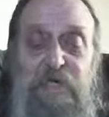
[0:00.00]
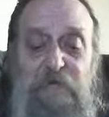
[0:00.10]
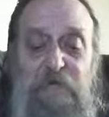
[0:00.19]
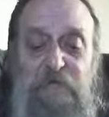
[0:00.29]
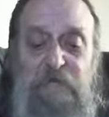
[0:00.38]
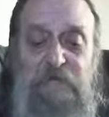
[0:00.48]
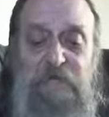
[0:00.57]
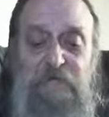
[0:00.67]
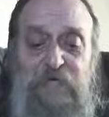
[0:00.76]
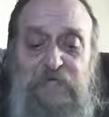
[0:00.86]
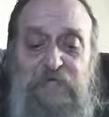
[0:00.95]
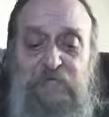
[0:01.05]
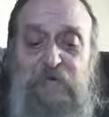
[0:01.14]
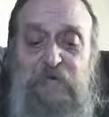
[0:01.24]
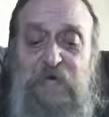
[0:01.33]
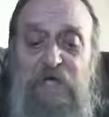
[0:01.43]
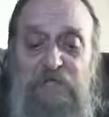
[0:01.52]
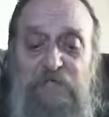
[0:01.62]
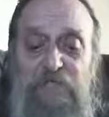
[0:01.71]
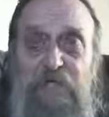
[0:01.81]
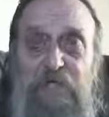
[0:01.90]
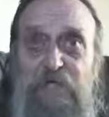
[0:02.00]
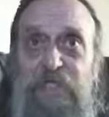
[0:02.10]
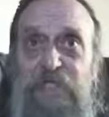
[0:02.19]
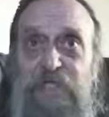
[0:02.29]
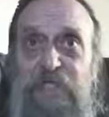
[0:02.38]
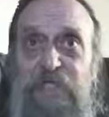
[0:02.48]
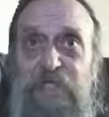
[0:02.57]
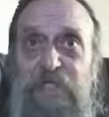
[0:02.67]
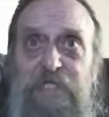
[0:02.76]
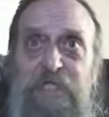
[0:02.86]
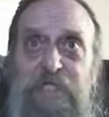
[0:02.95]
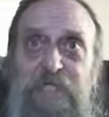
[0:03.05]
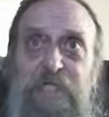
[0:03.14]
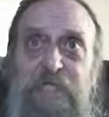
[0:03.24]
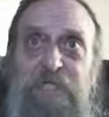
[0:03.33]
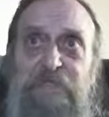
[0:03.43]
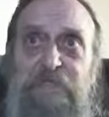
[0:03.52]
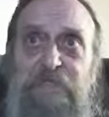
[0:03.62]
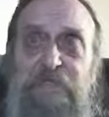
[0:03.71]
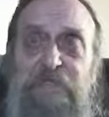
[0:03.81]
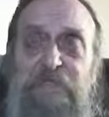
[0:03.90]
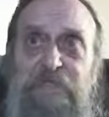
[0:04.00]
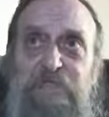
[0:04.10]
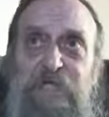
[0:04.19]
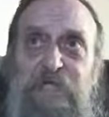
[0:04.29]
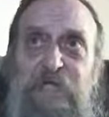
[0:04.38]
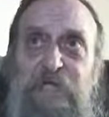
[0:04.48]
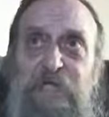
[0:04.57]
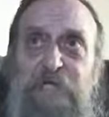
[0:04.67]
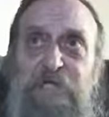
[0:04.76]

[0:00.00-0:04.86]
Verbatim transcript: I believe that's a possibility, and I think I've introduced that